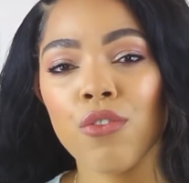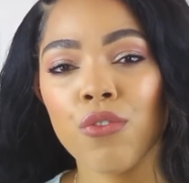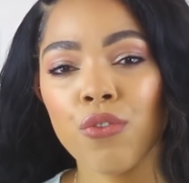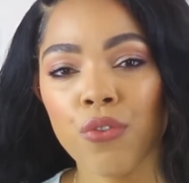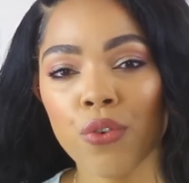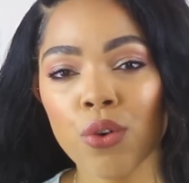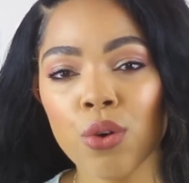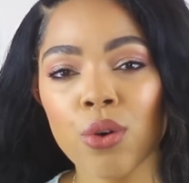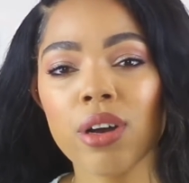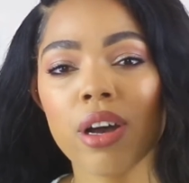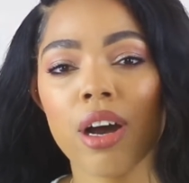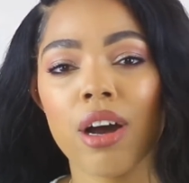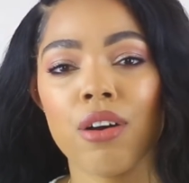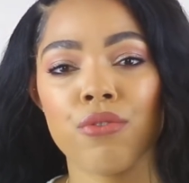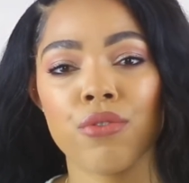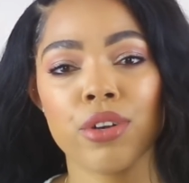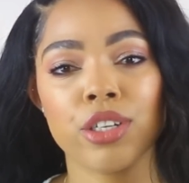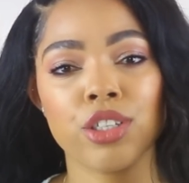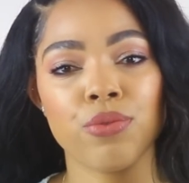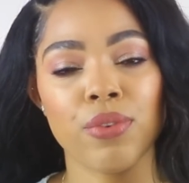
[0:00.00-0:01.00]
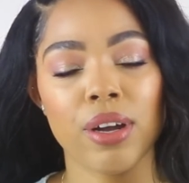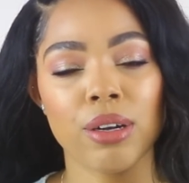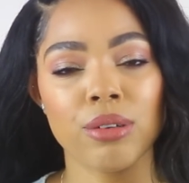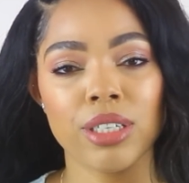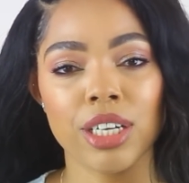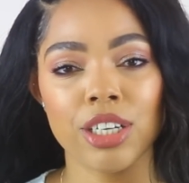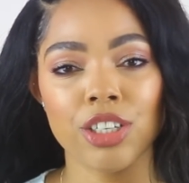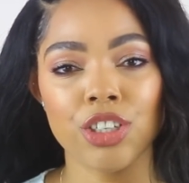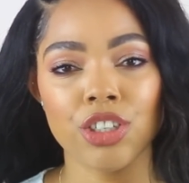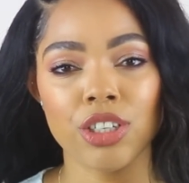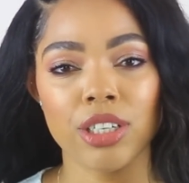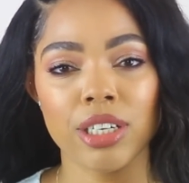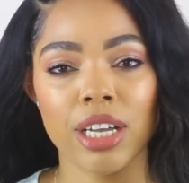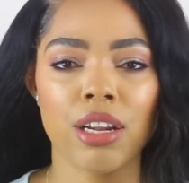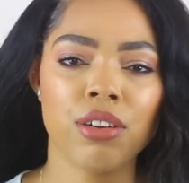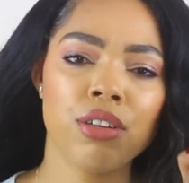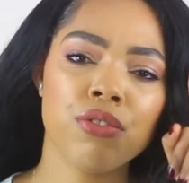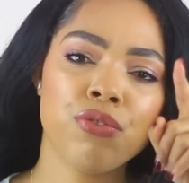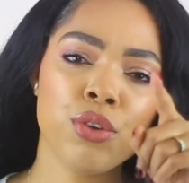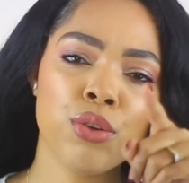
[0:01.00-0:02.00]
full coverage foundation.
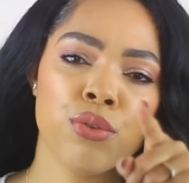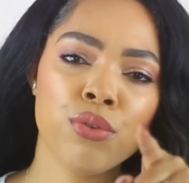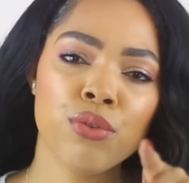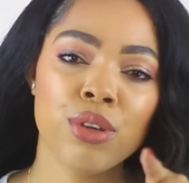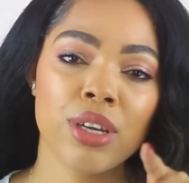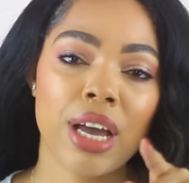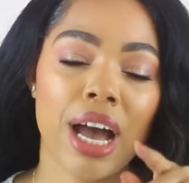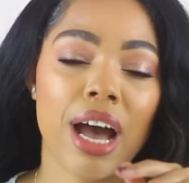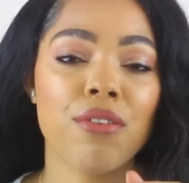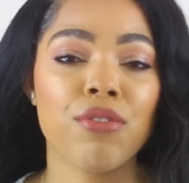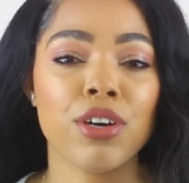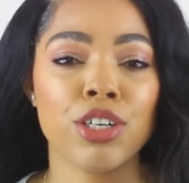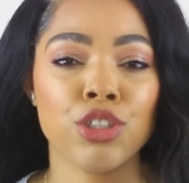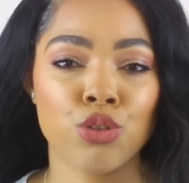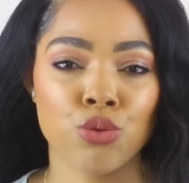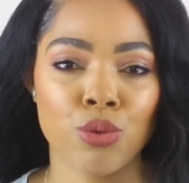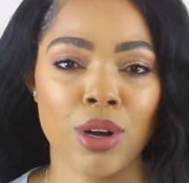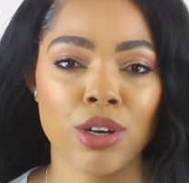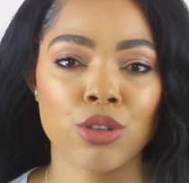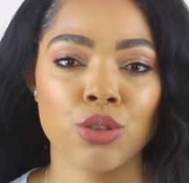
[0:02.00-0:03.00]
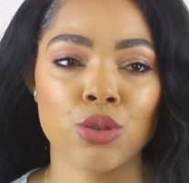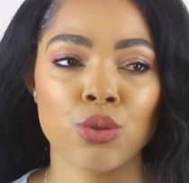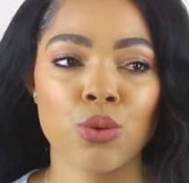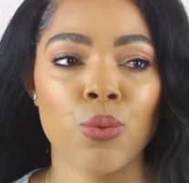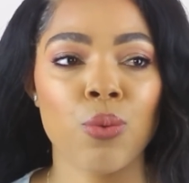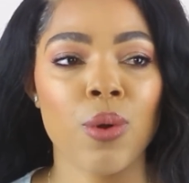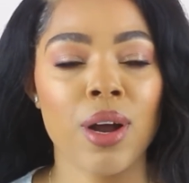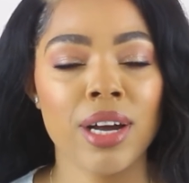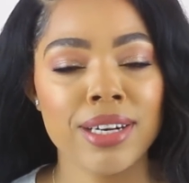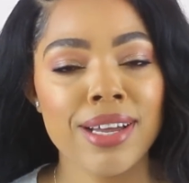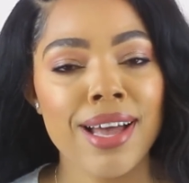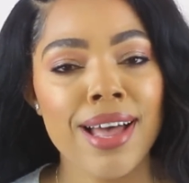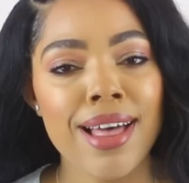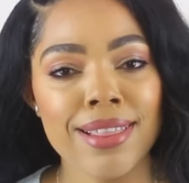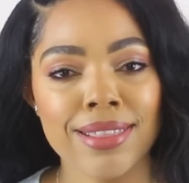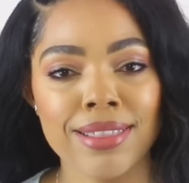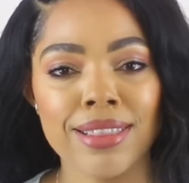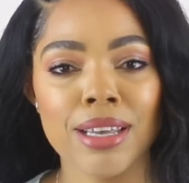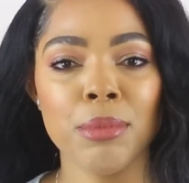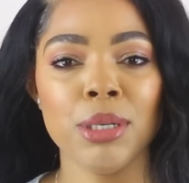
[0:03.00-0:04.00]
And if you have a drugstore one,
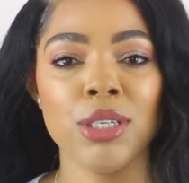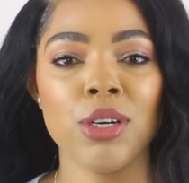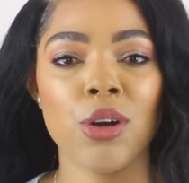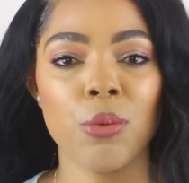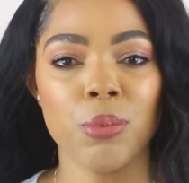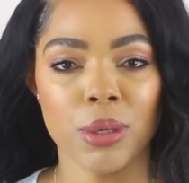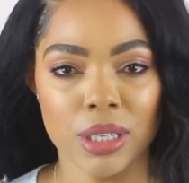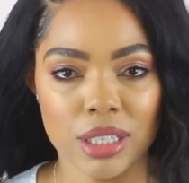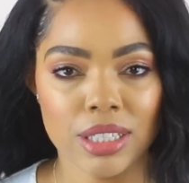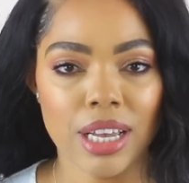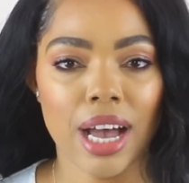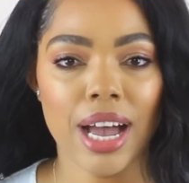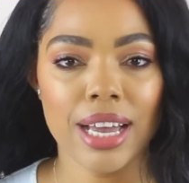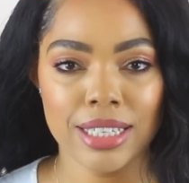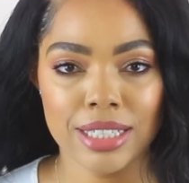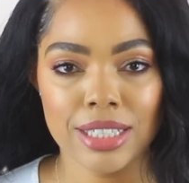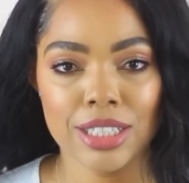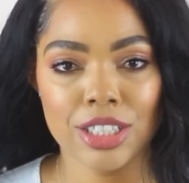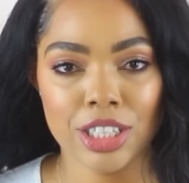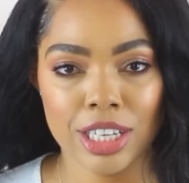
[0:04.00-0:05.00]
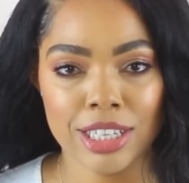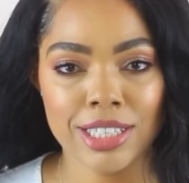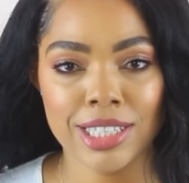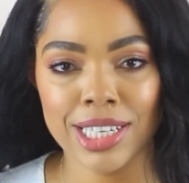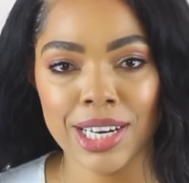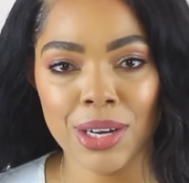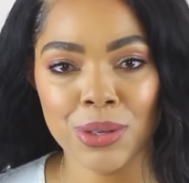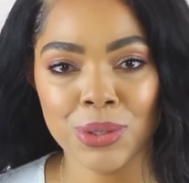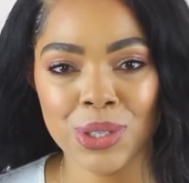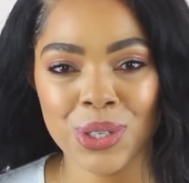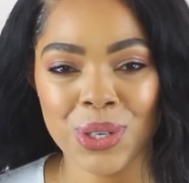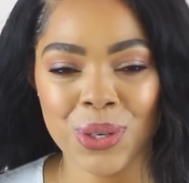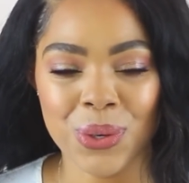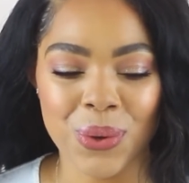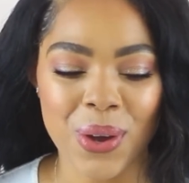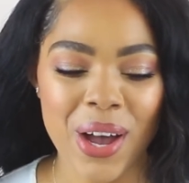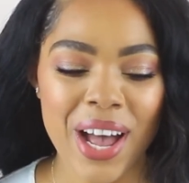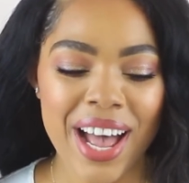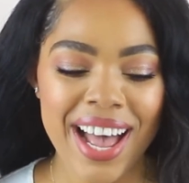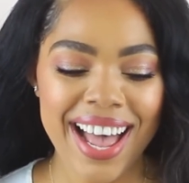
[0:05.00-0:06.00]
let me know because I need to test it out
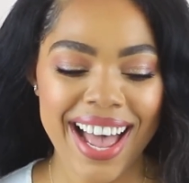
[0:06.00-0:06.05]
too.